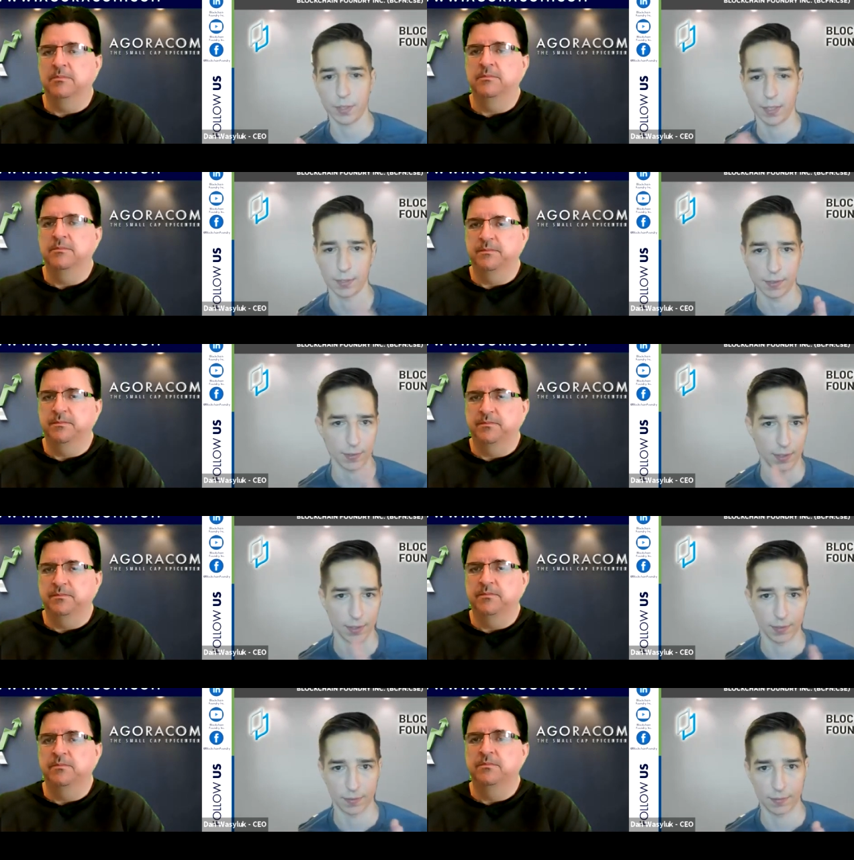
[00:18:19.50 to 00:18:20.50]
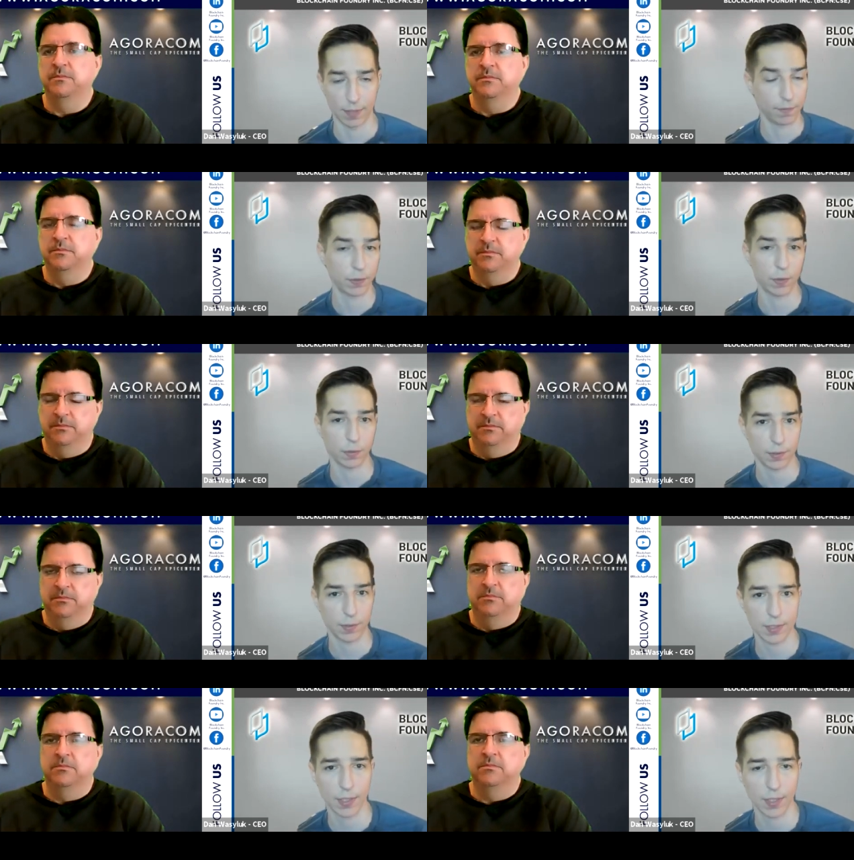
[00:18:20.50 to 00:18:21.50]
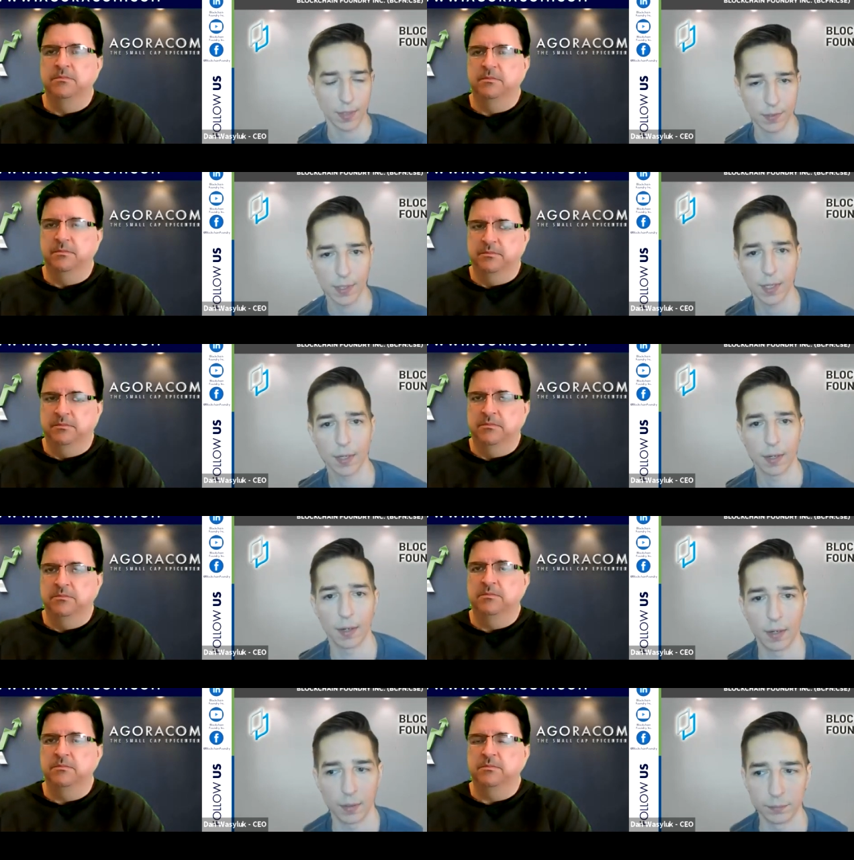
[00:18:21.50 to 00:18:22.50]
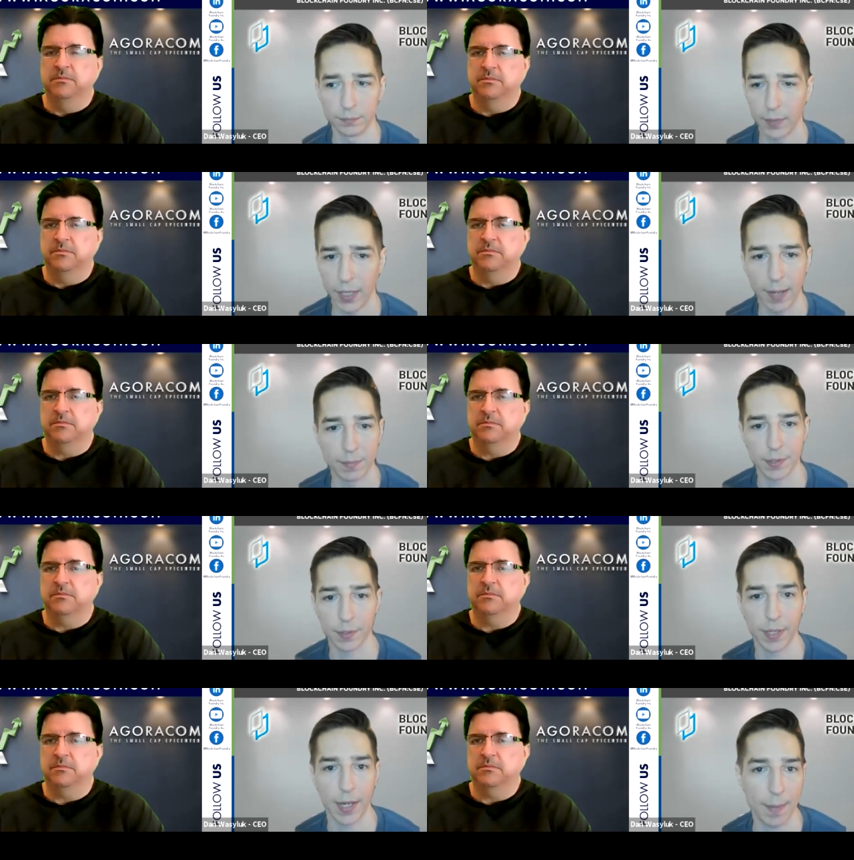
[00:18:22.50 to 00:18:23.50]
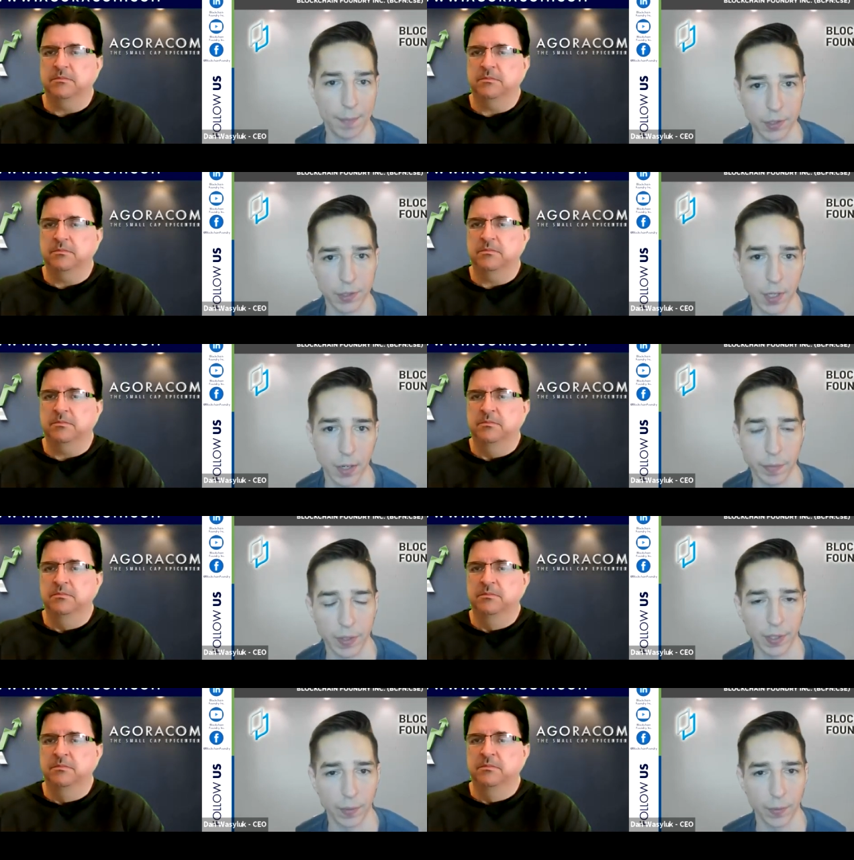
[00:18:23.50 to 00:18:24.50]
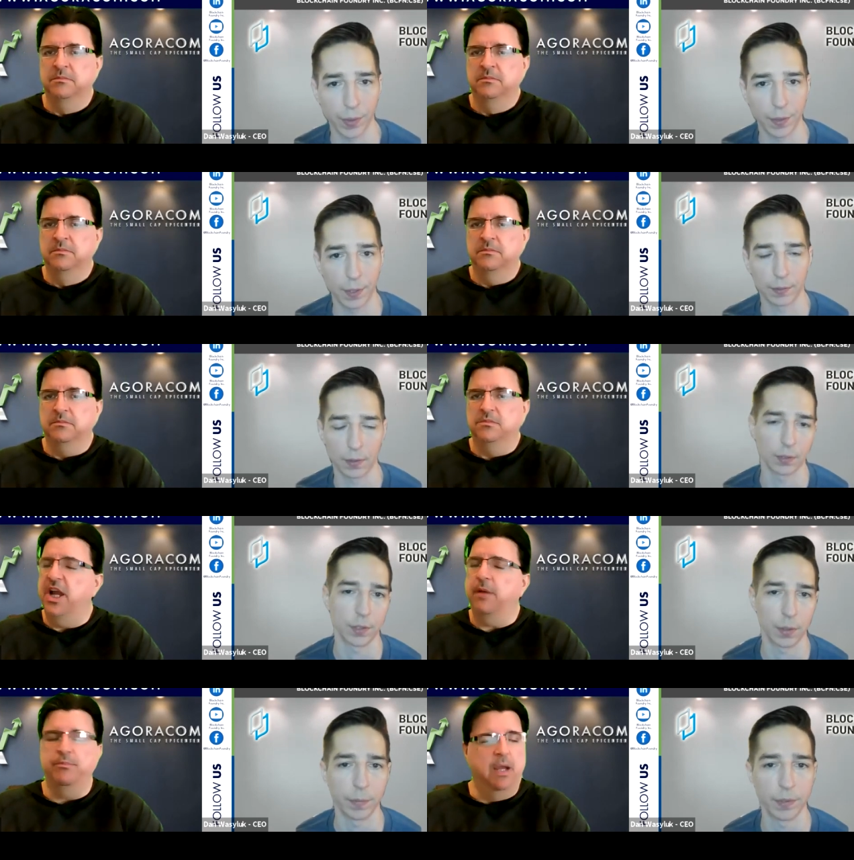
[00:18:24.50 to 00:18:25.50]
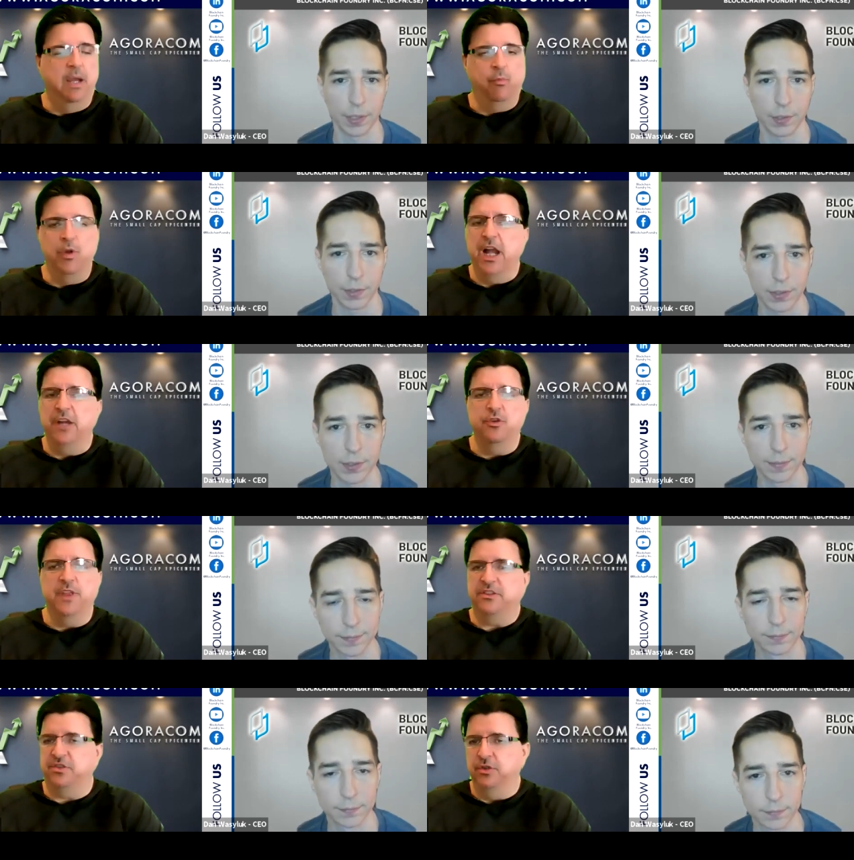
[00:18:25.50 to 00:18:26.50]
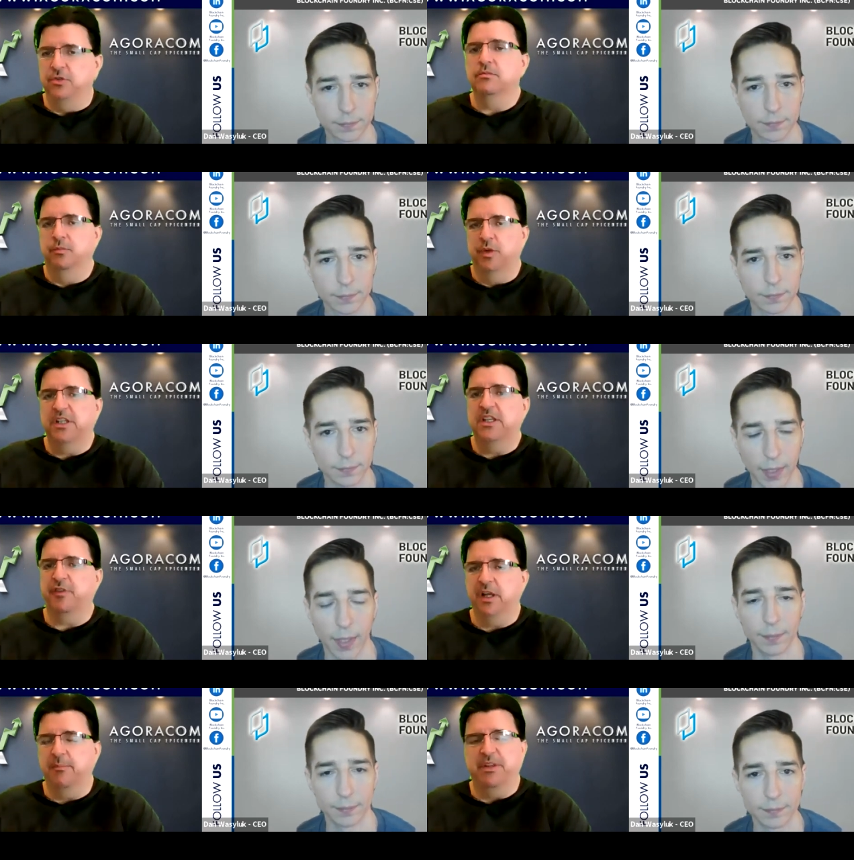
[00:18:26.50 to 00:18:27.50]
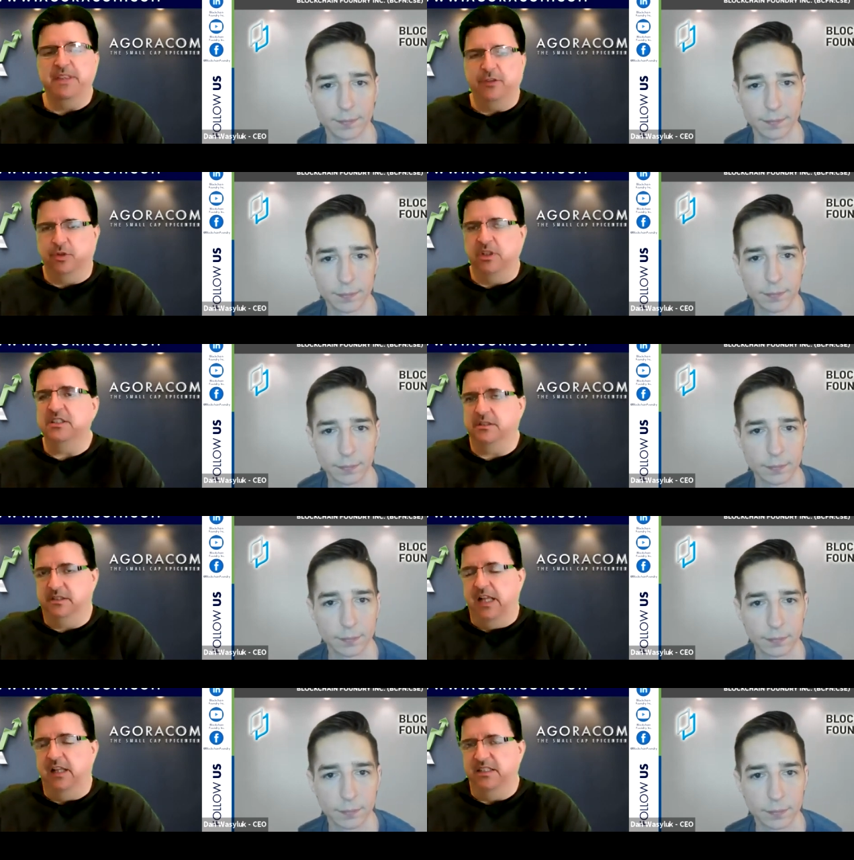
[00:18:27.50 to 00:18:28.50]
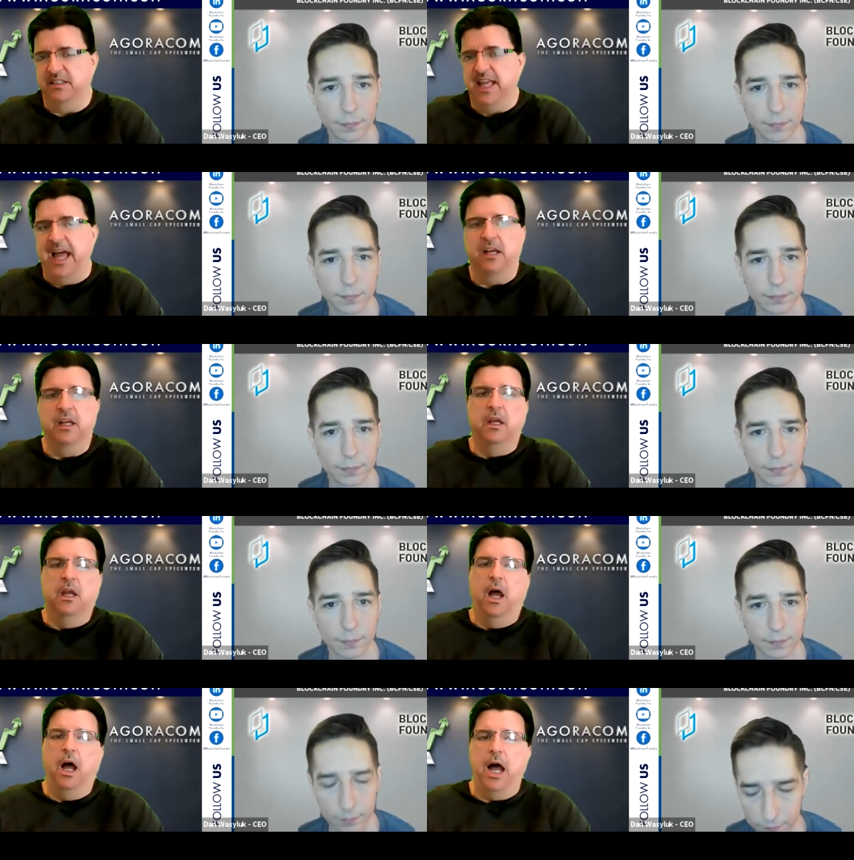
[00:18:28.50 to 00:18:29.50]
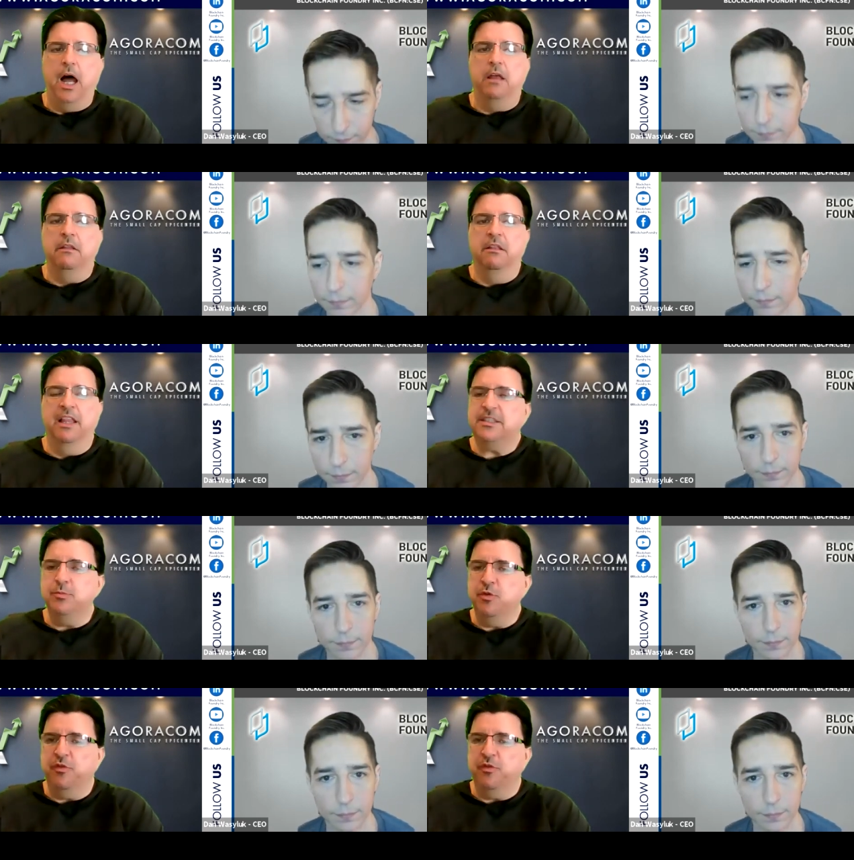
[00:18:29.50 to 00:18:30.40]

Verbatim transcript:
Speaker 1: is is difficult at times. Um, and I'm certainly happy to share our opinion on where we think the long. Yeah,
Speaker 2: yeah, we got to do that soon. We definitely yeah. got. But thanks for at least telling us that. Uh, let's move